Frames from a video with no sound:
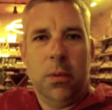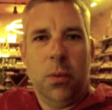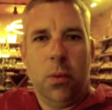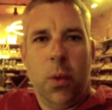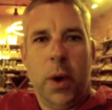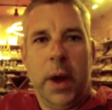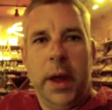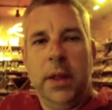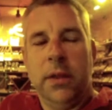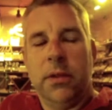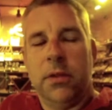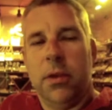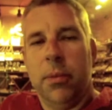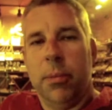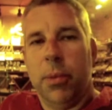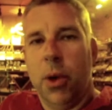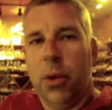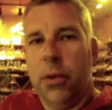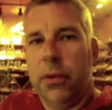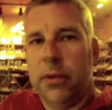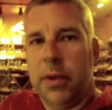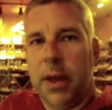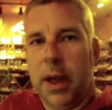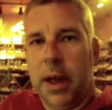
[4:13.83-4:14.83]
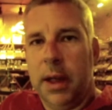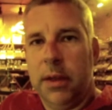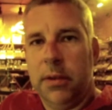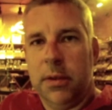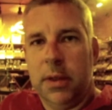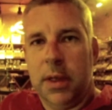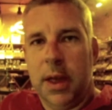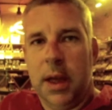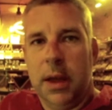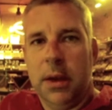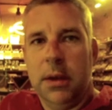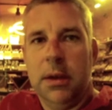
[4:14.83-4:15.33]
wanes to both sides
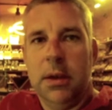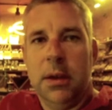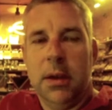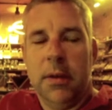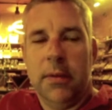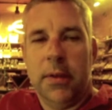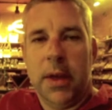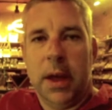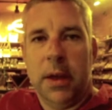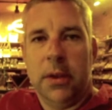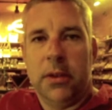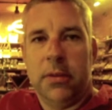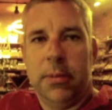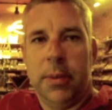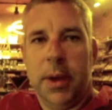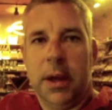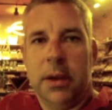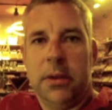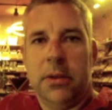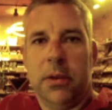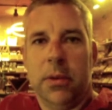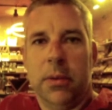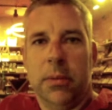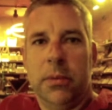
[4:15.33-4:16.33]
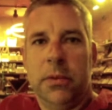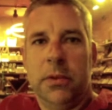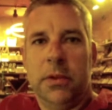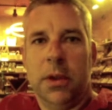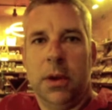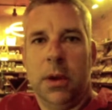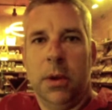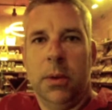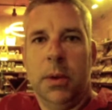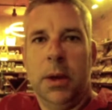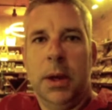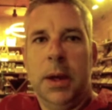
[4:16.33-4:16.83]
of that spectrum.
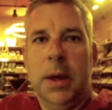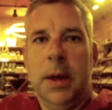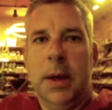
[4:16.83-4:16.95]
So